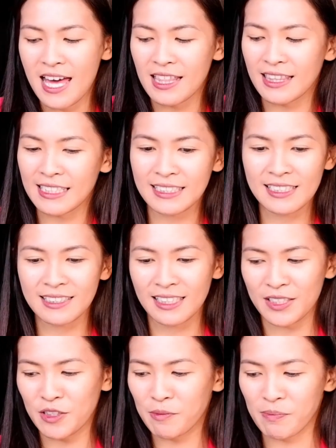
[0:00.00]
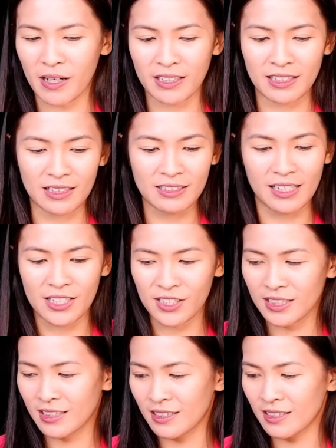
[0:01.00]
and this is a new product
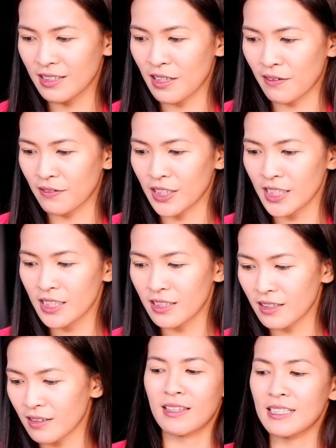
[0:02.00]
I just discovered.